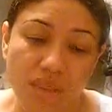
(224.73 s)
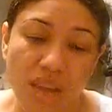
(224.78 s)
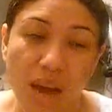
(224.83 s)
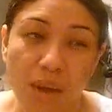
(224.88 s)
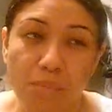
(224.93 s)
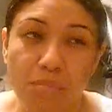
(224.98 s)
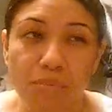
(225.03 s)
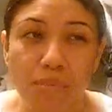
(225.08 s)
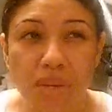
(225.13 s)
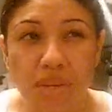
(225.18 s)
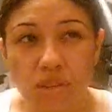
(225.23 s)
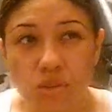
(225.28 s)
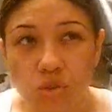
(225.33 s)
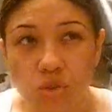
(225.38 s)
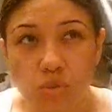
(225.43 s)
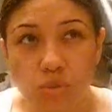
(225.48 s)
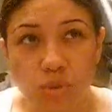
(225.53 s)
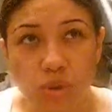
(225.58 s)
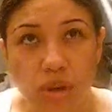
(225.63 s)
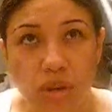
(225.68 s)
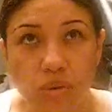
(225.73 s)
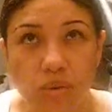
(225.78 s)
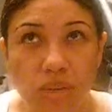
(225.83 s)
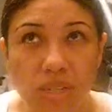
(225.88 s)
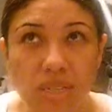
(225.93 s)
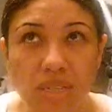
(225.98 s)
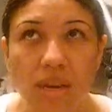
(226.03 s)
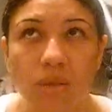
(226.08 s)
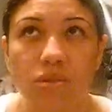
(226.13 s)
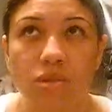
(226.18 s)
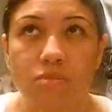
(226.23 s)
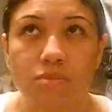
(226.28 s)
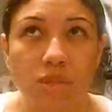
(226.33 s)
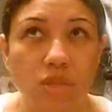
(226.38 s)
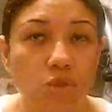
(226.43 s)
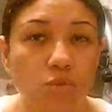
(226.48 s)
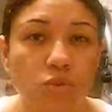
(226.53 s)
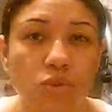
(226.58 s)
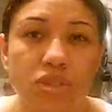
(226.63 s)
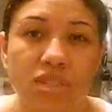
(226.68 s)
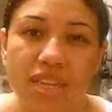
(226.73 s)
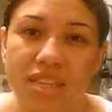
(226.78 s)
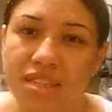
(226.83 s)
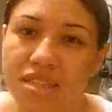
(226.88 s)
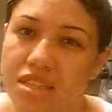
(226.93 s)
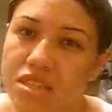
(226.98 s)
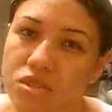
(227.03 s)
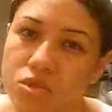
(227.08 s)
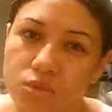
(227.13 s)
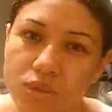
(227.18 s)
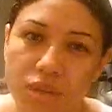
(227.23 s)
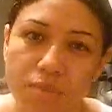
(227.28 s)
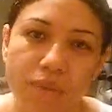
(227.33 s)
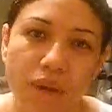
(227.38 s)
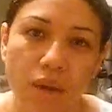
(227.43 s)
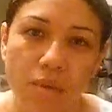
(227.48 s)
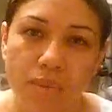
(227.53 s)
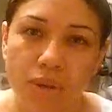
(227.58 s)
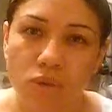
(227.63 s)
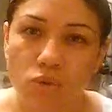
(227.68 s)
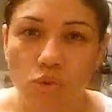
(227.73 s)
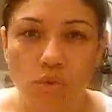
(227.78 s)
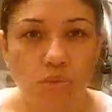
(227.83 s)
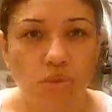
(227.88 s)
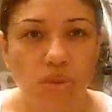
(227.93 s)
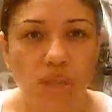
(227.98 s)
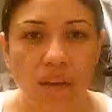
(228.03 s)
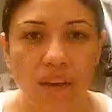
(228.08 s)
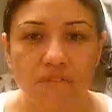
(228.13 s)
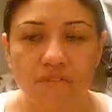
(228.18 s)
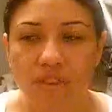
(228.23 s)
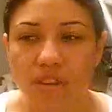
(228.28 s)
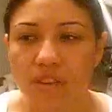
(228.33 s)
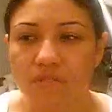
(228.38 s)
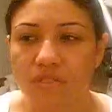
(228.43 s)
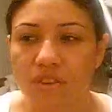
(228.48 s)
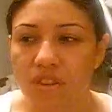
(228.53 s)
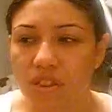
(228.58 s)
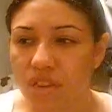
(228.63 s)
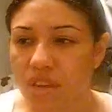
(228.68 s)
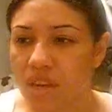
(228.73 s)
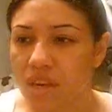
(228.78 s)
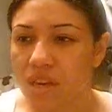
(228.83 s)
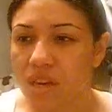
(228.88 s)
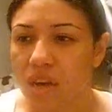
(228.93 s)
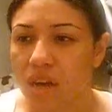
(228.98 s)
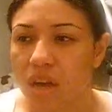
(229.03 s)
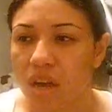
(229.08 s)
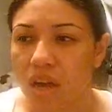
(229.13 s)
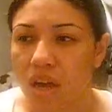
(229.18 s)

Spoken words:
not miserable. I don't want to say I was miserable because I still went about my normal life and everything